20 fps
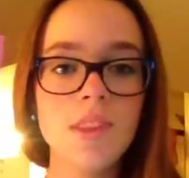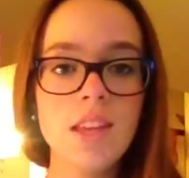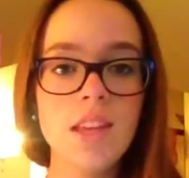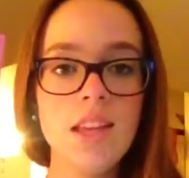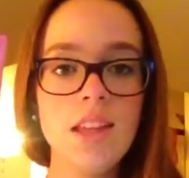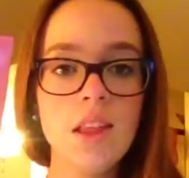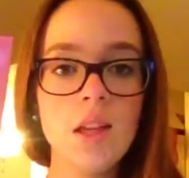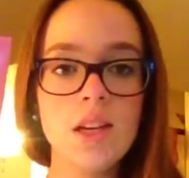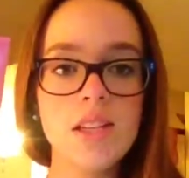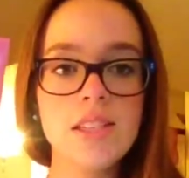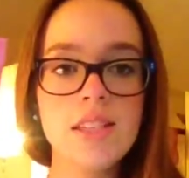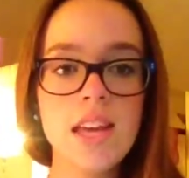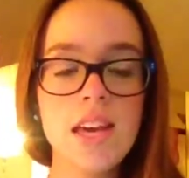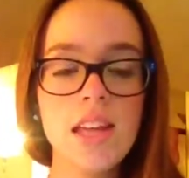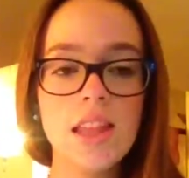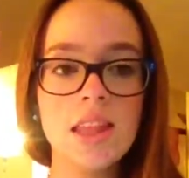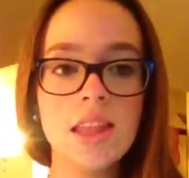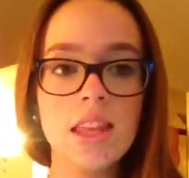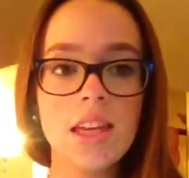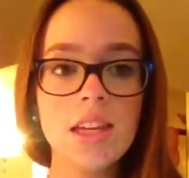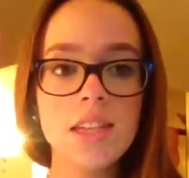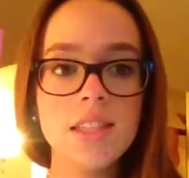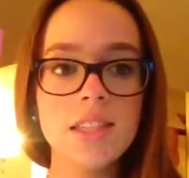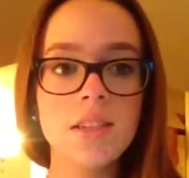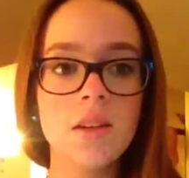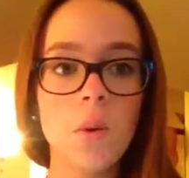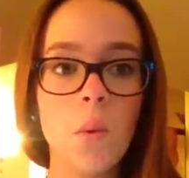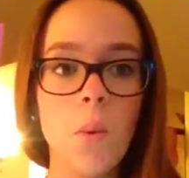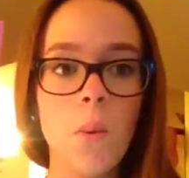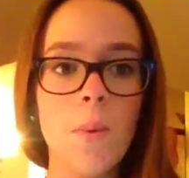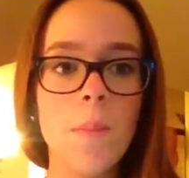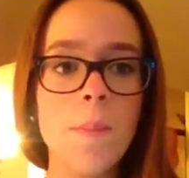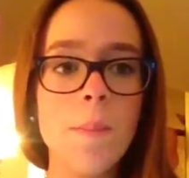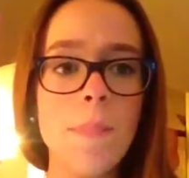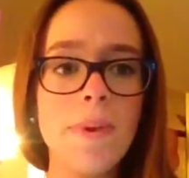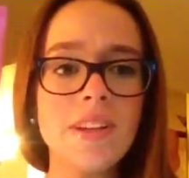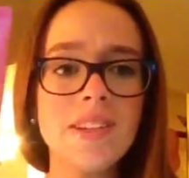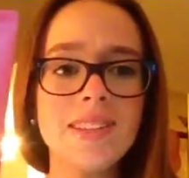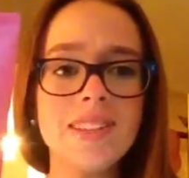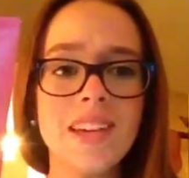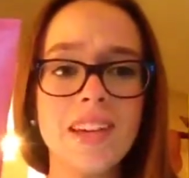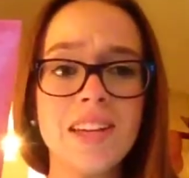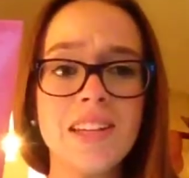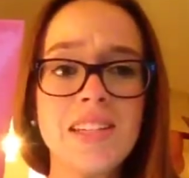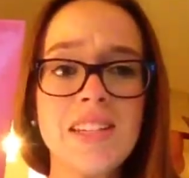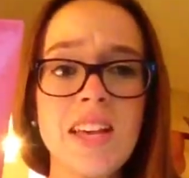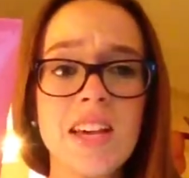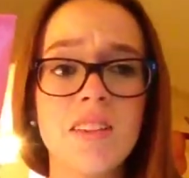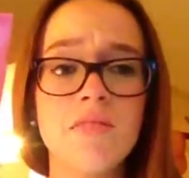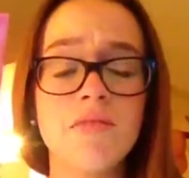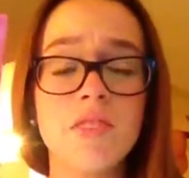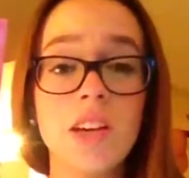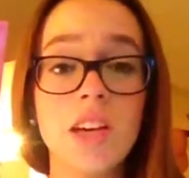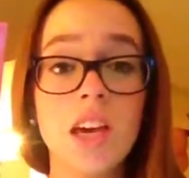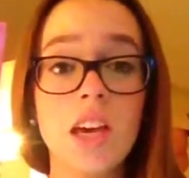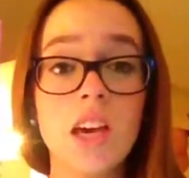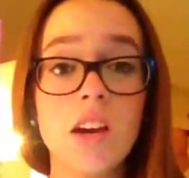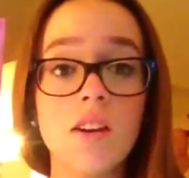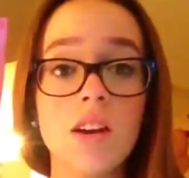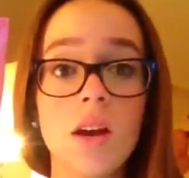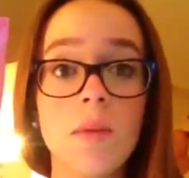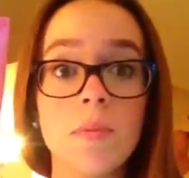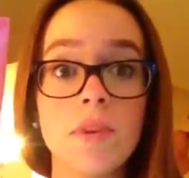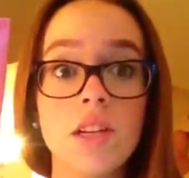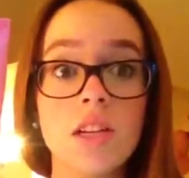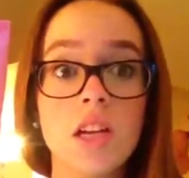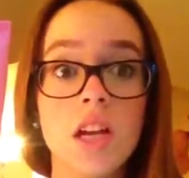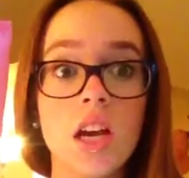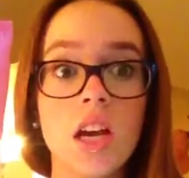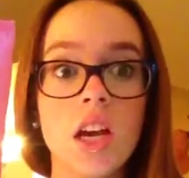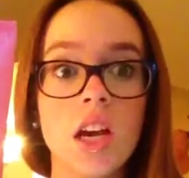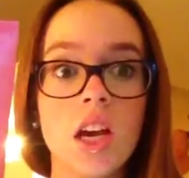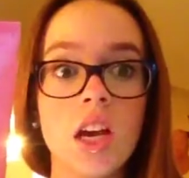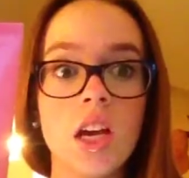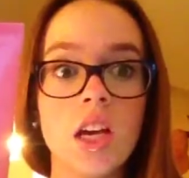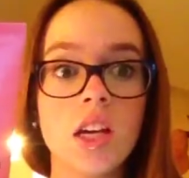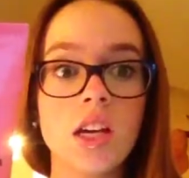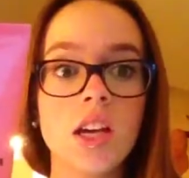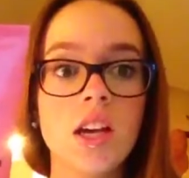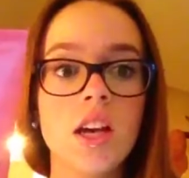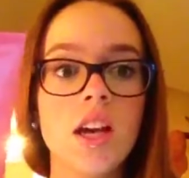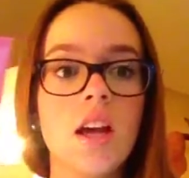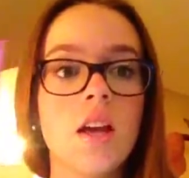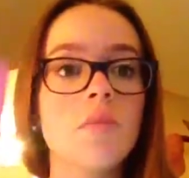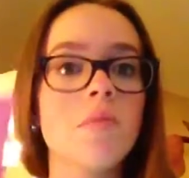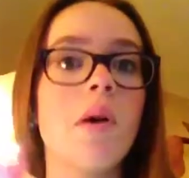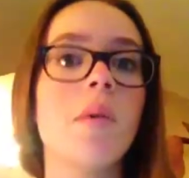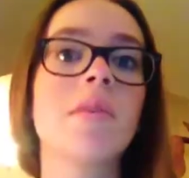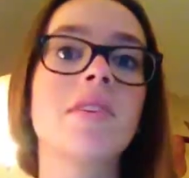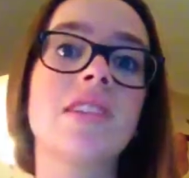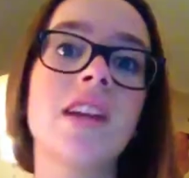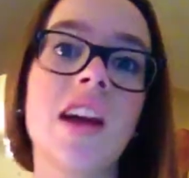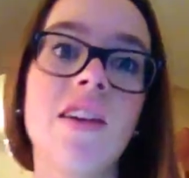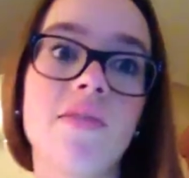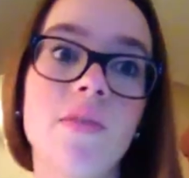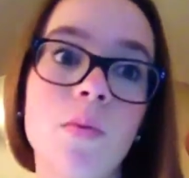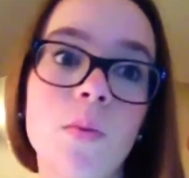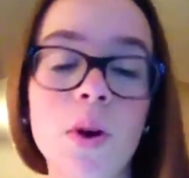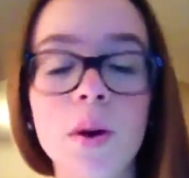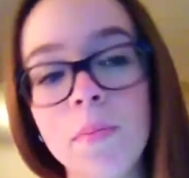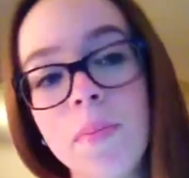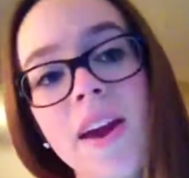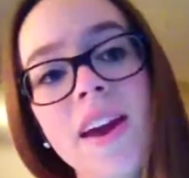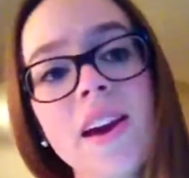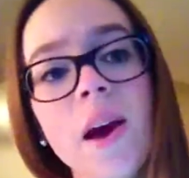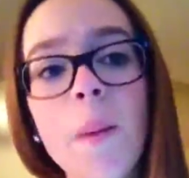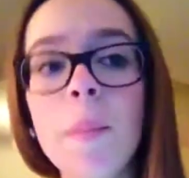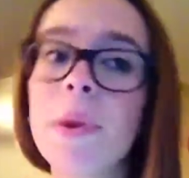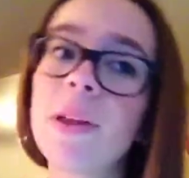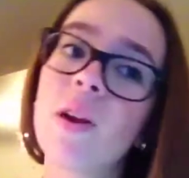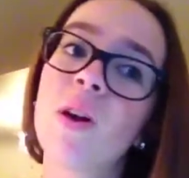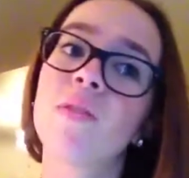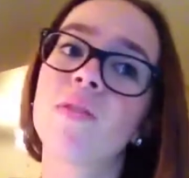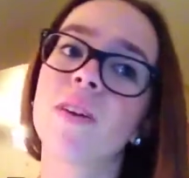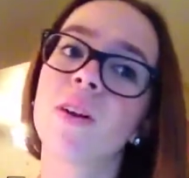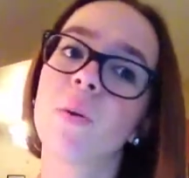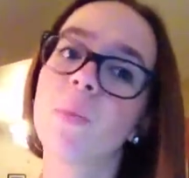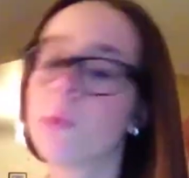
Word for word: it looks like this. Oh, my skin is like freaking out on me today. Probably because I haven't worn makeup in over a